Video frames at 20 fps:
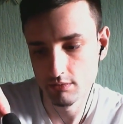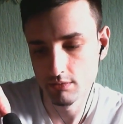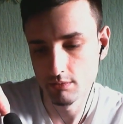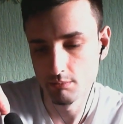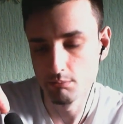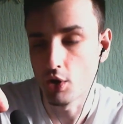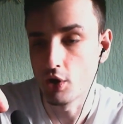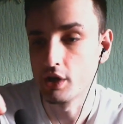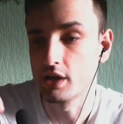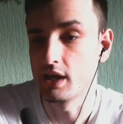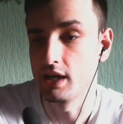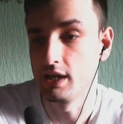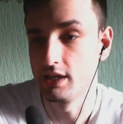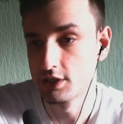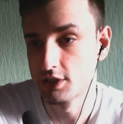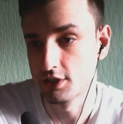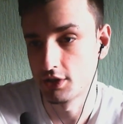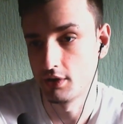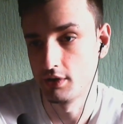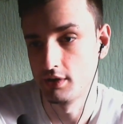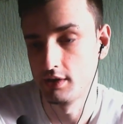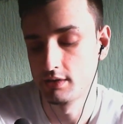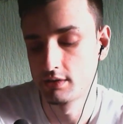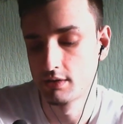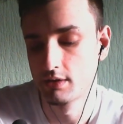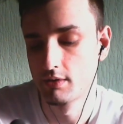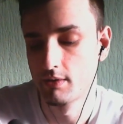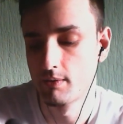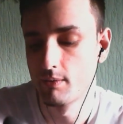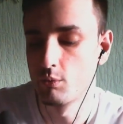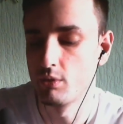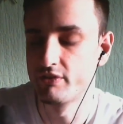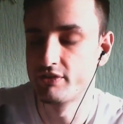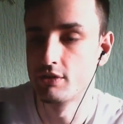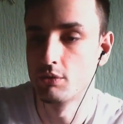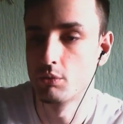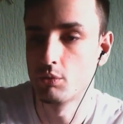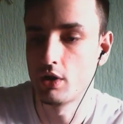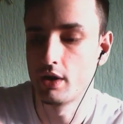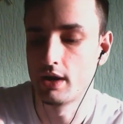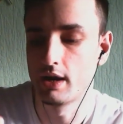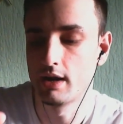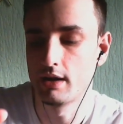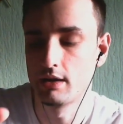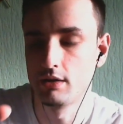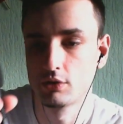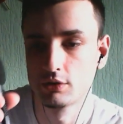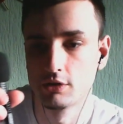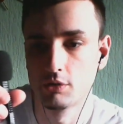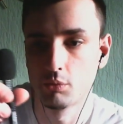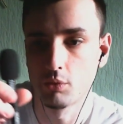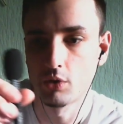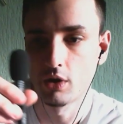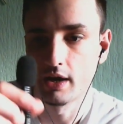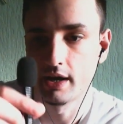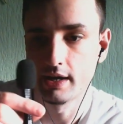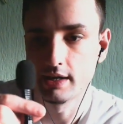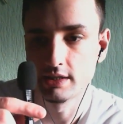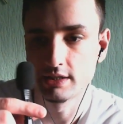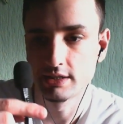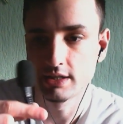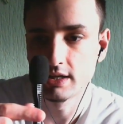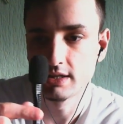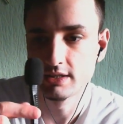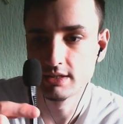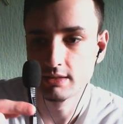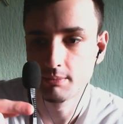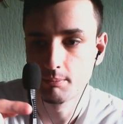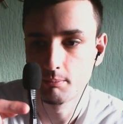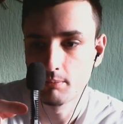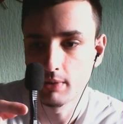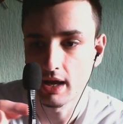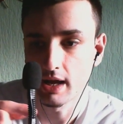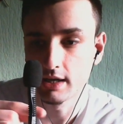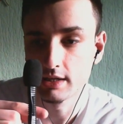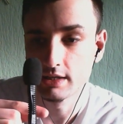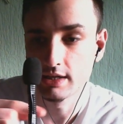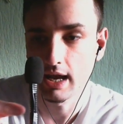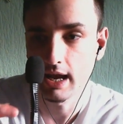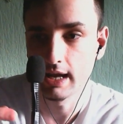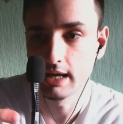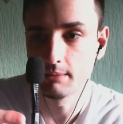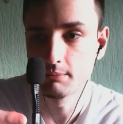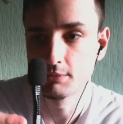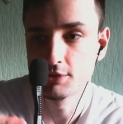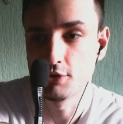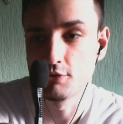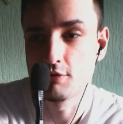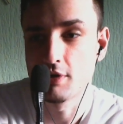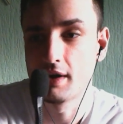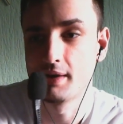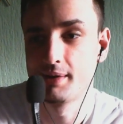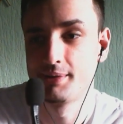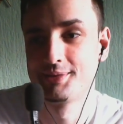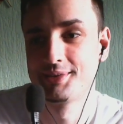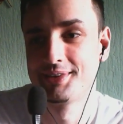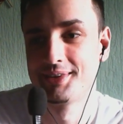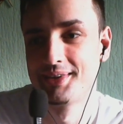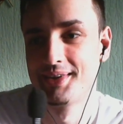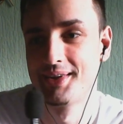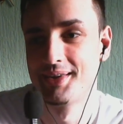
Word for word: Mic inside with the wire. Look, the wire is black taped around.